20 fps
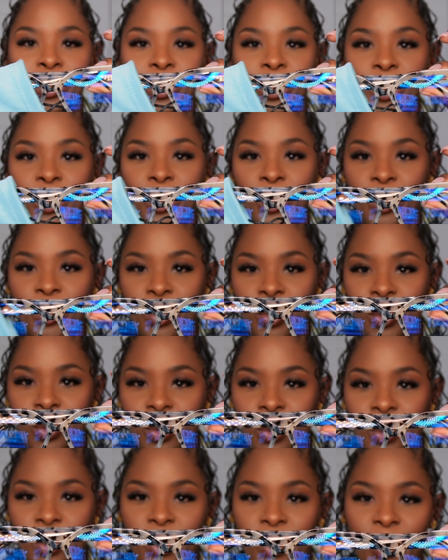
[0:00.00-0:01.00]

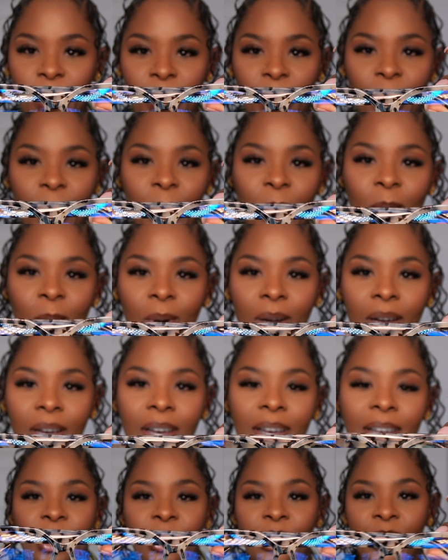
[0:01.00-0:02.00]
Ooh,
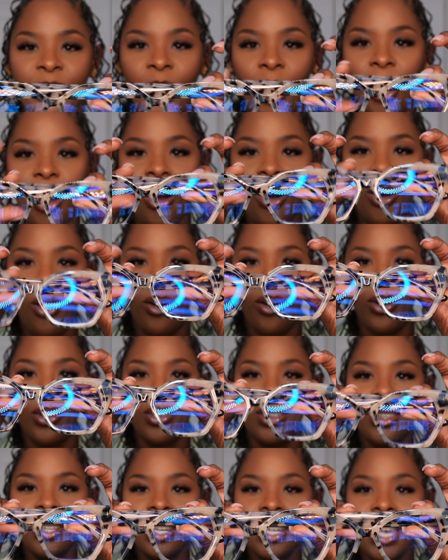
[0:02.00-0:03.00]

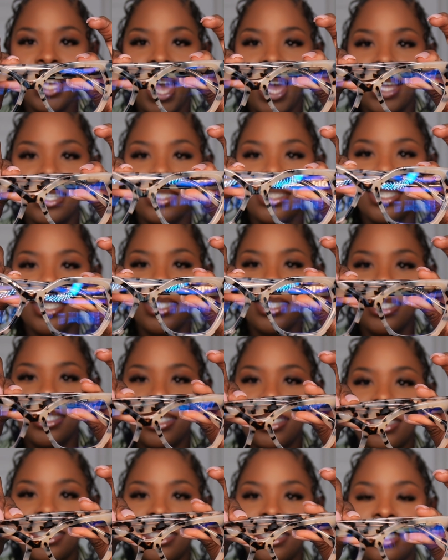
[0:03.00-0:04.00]
y'all, look at
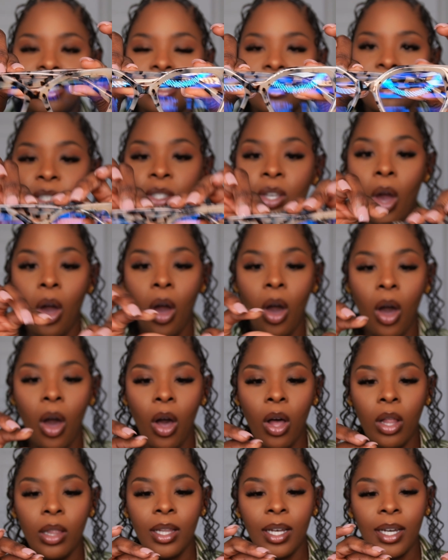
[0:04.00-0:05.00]
these.
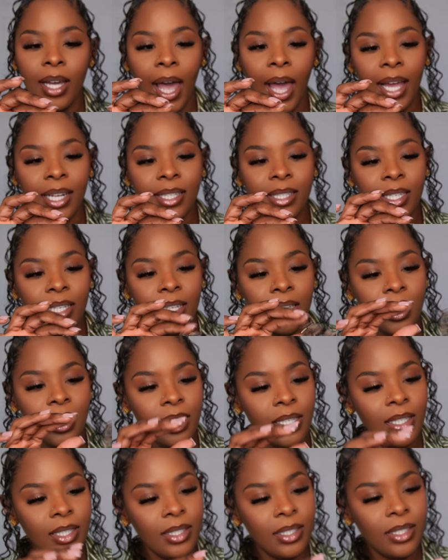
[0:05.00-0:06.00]
Y'all, look at
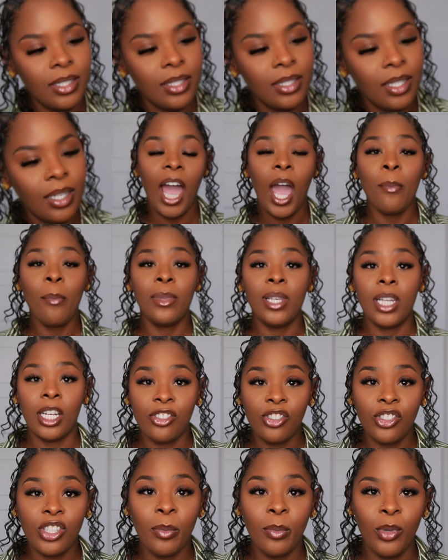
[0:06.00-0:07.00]
these. I'm
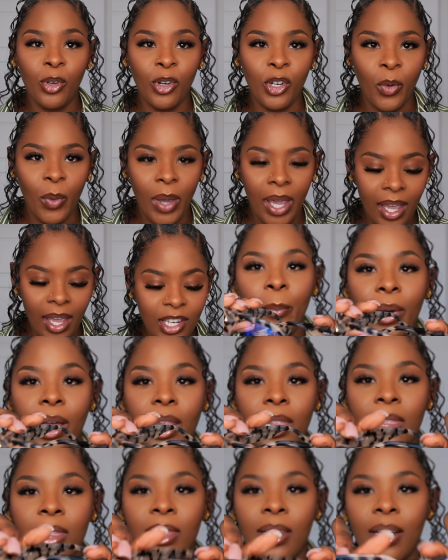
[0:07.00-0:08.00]
literally blown away,
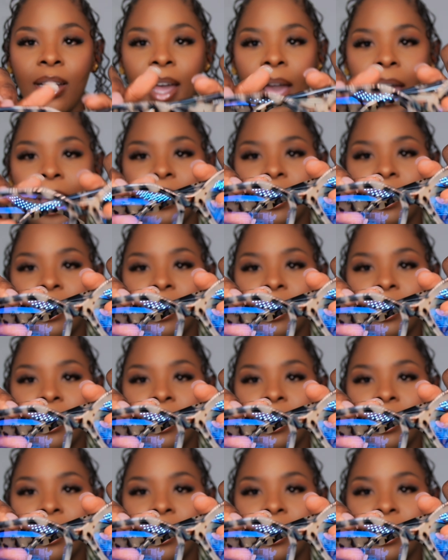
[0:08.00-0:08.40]
but look at